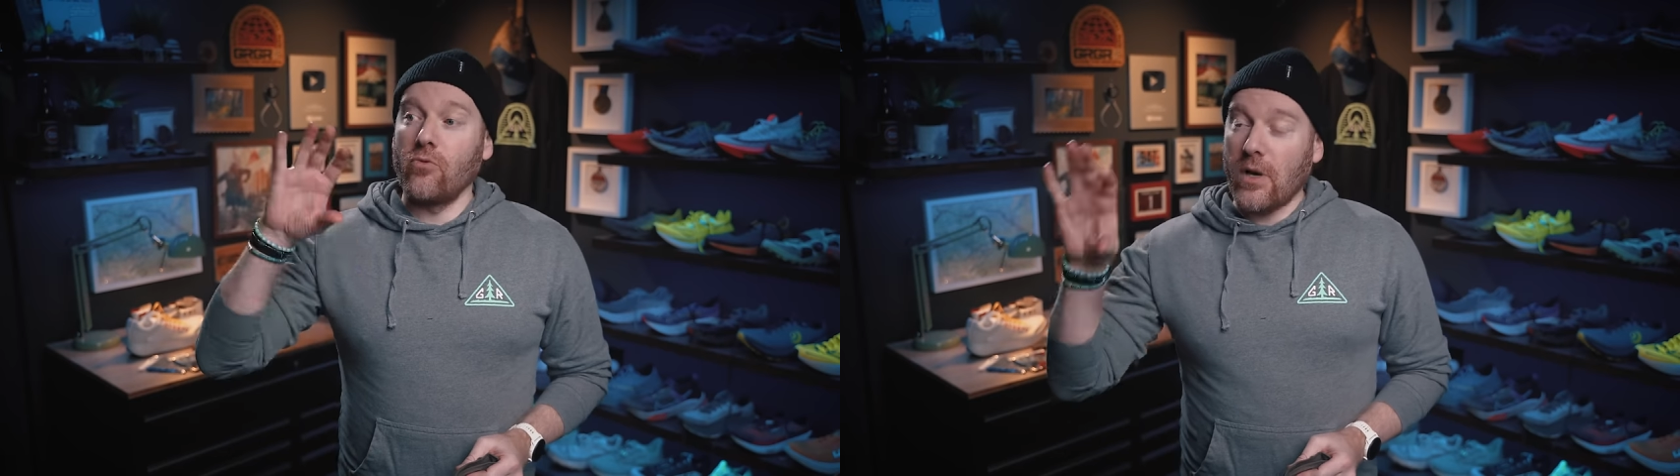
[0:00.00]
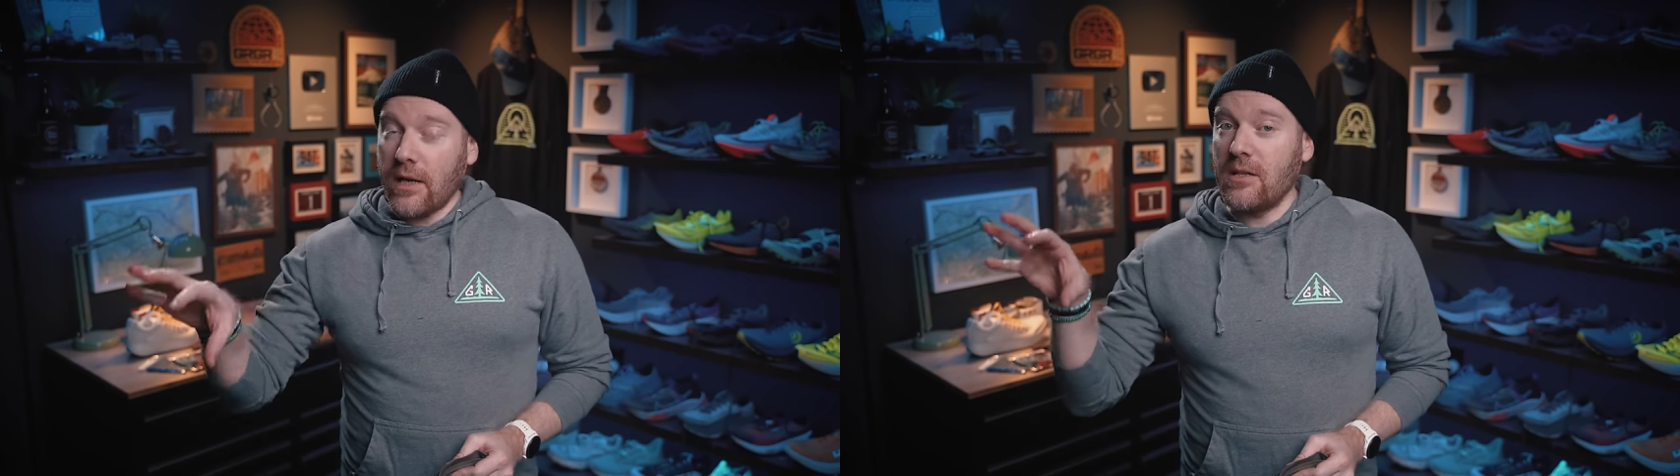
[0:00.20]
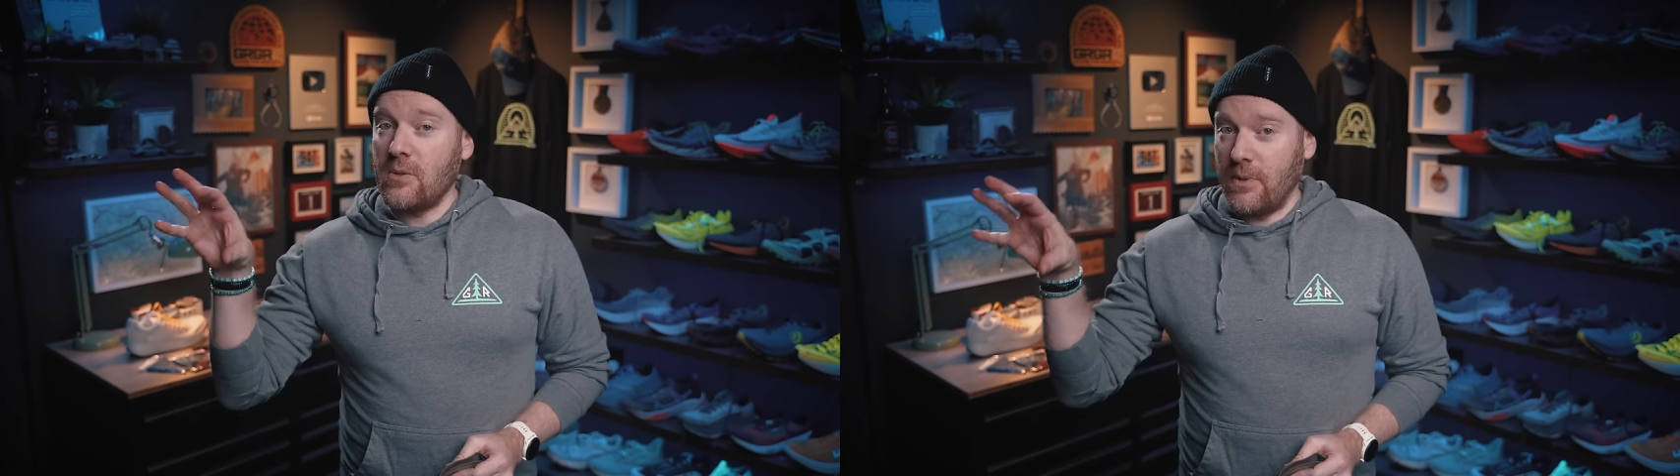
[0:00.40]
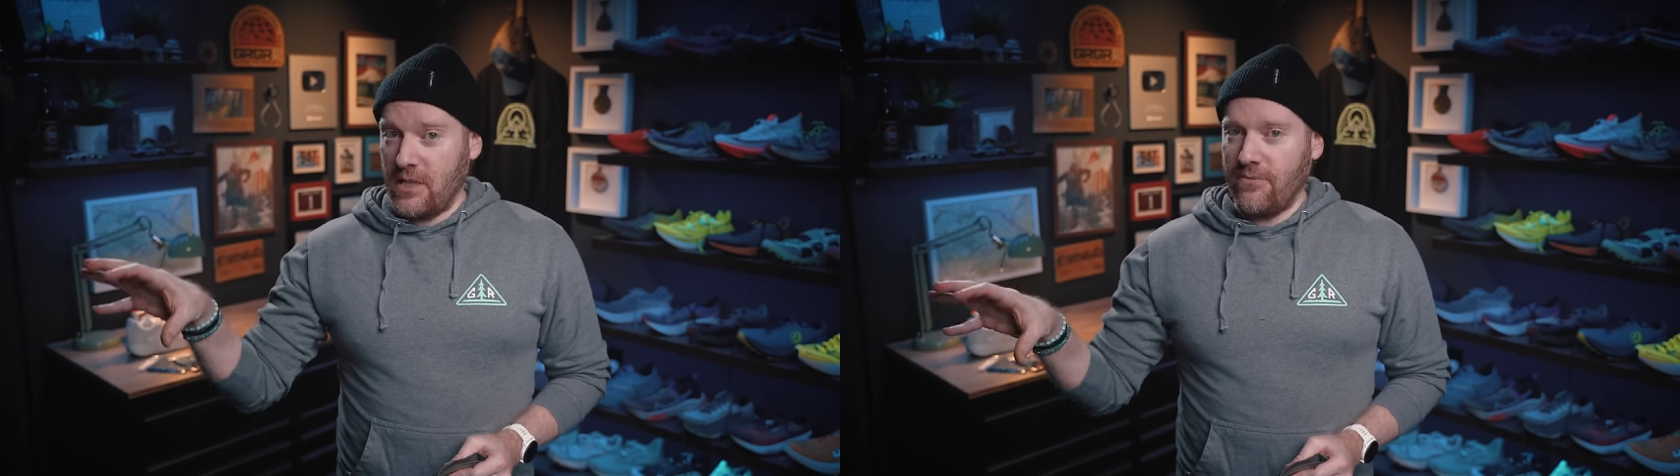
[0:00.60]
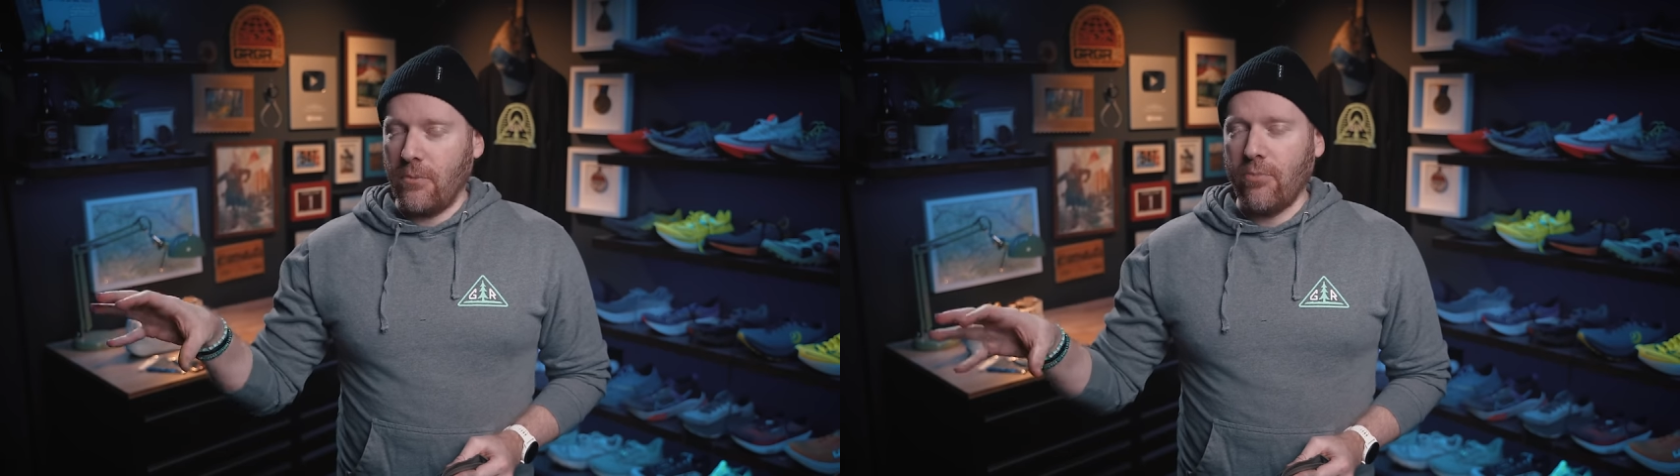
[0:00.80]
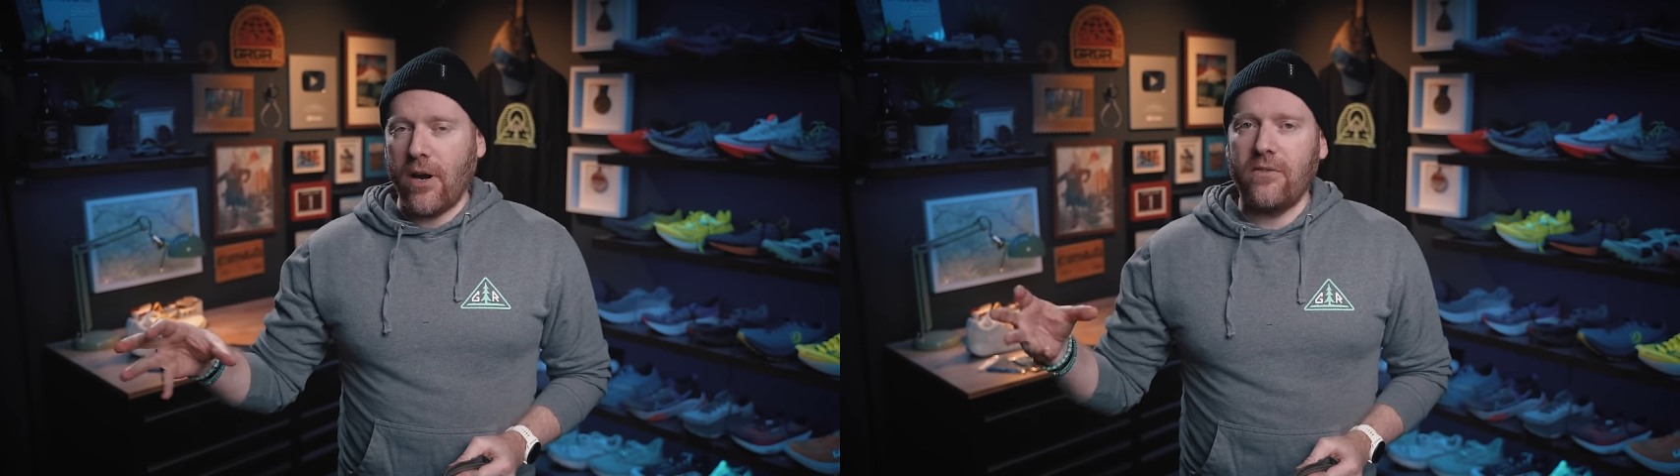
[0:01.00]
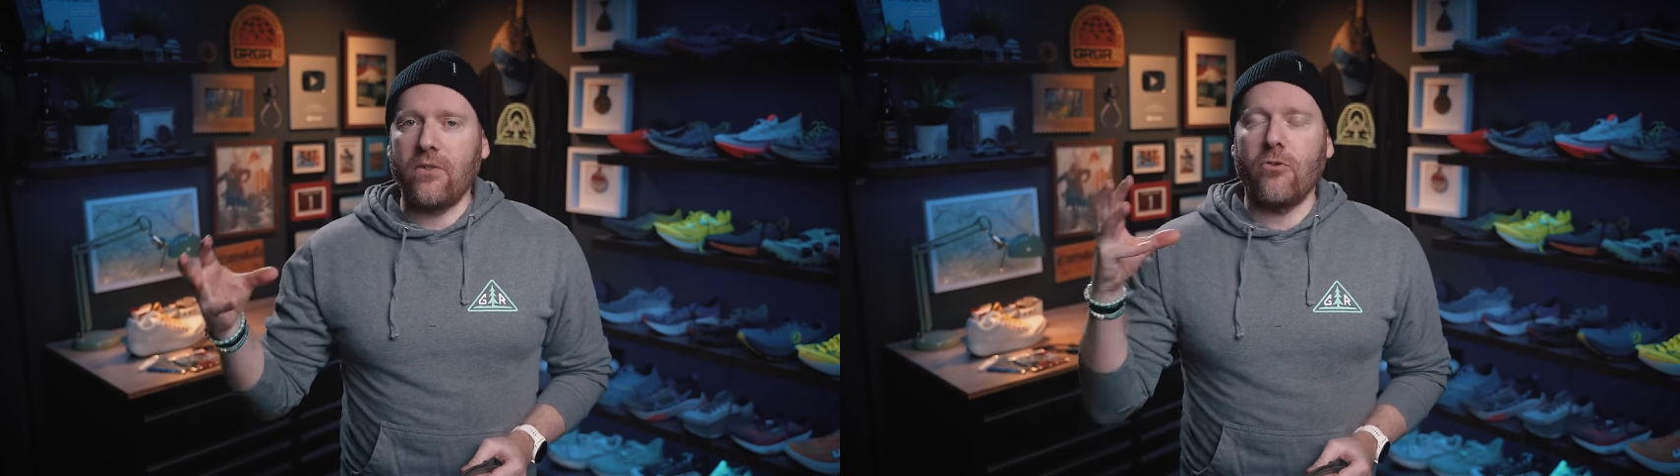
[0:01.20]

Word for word: running specific brands that